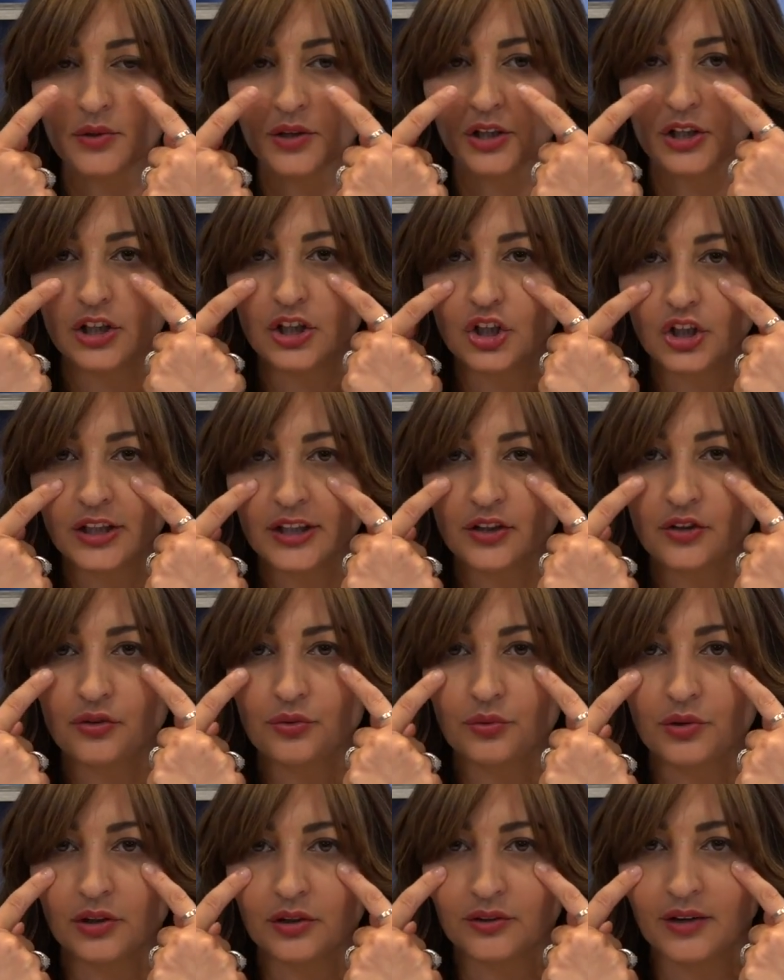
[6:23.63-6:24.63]
we are looking
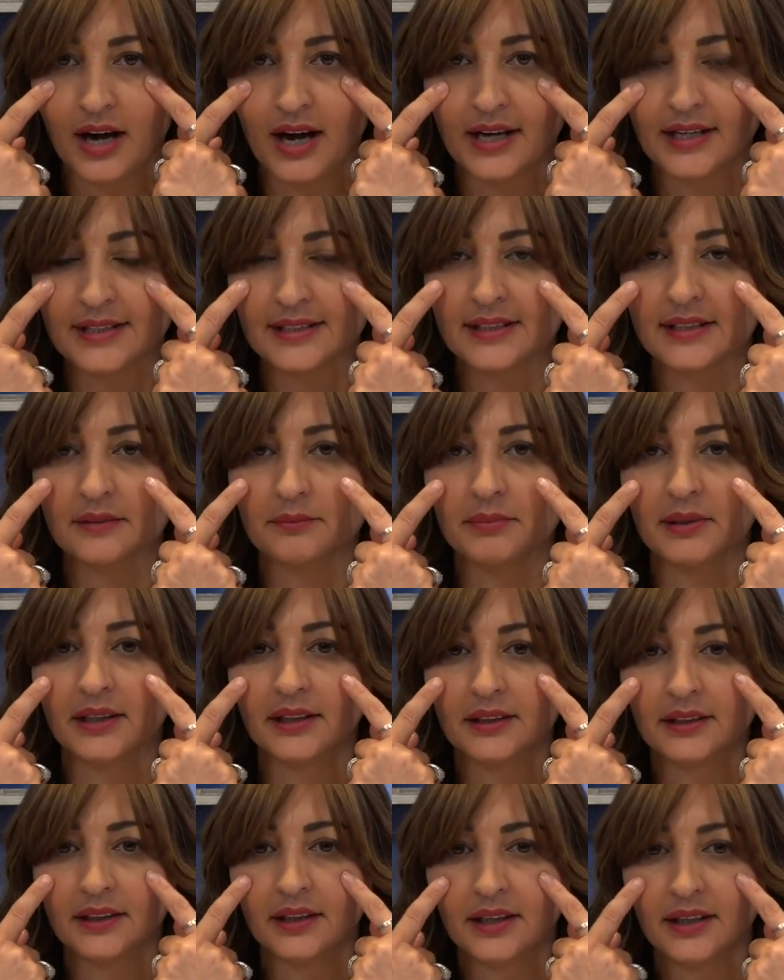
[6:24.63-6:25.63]
through our eyes, and
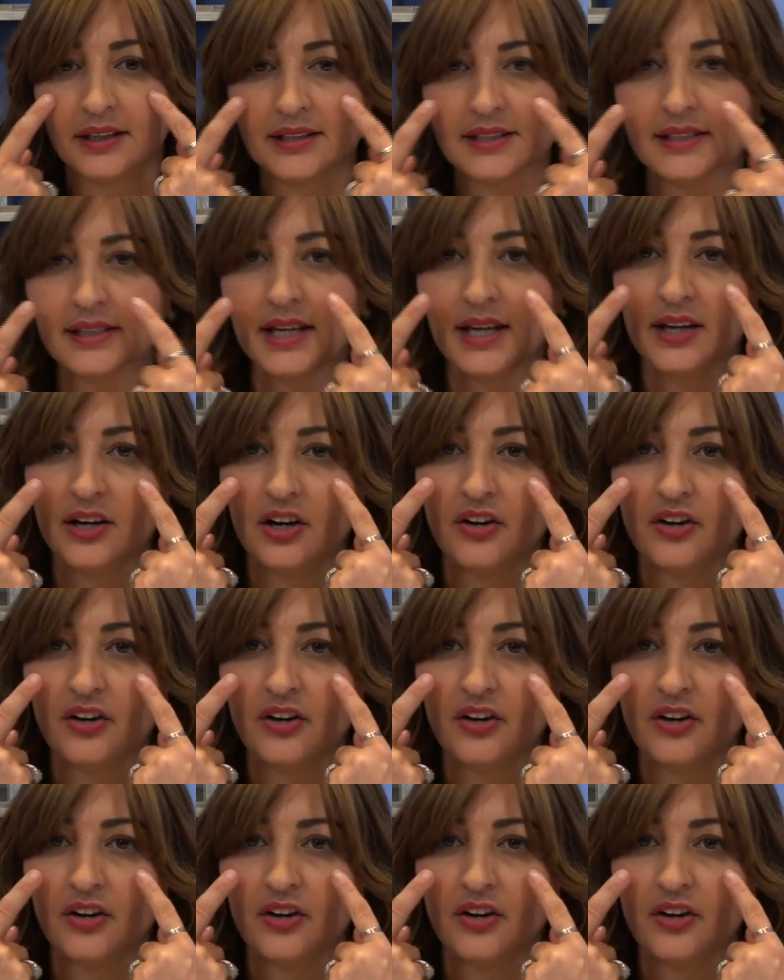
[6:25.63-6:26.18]
because